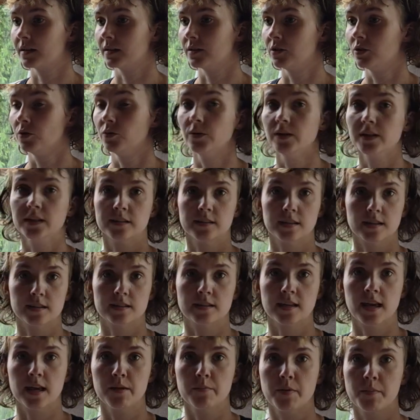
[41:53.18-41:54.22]
doing the
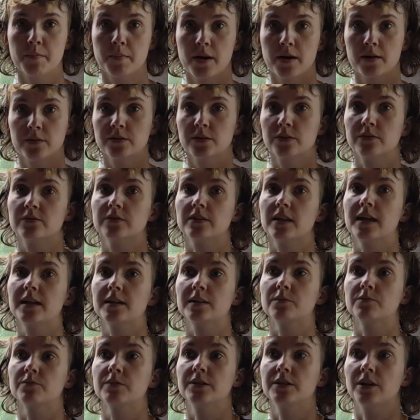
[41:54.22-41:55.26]
same amount of
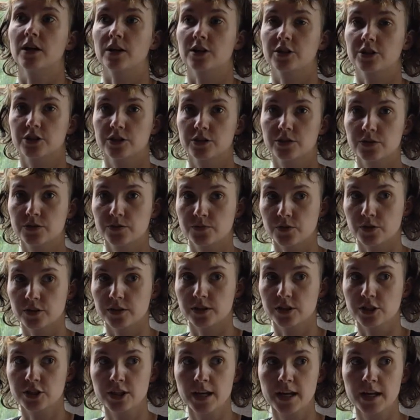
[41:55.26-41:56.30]
like reductions for
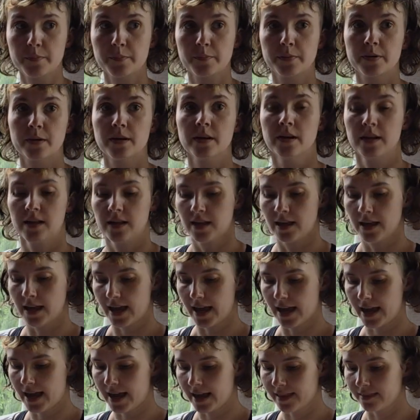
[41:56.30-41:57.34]
the shape.
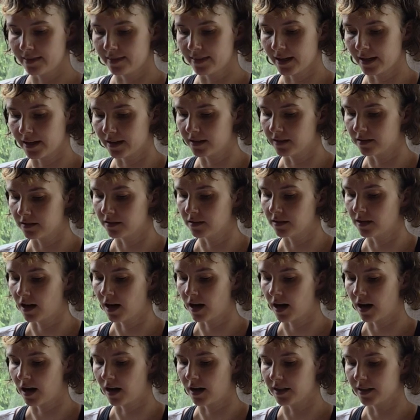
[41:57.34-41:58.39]
And then
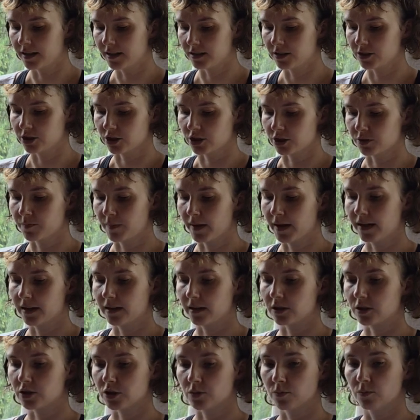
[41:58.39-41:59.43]
I just made
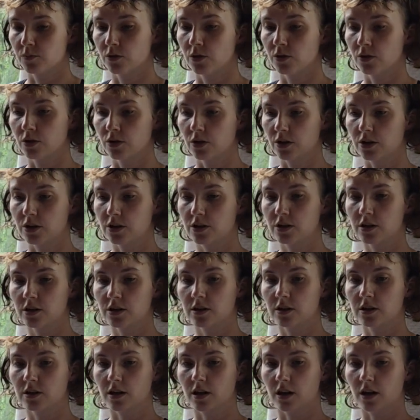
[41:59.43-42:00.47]
a
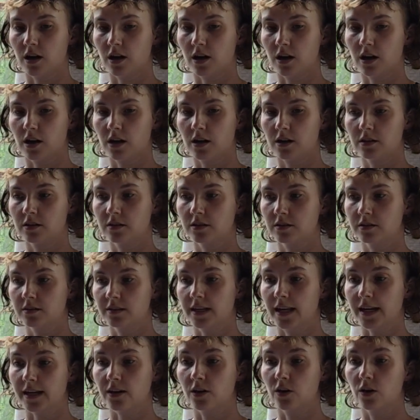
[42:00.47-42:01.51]
smaller
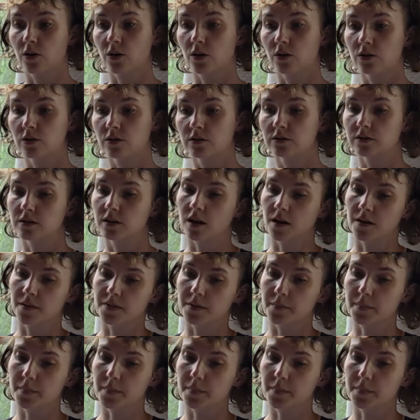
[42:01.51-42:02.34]
neck hole on the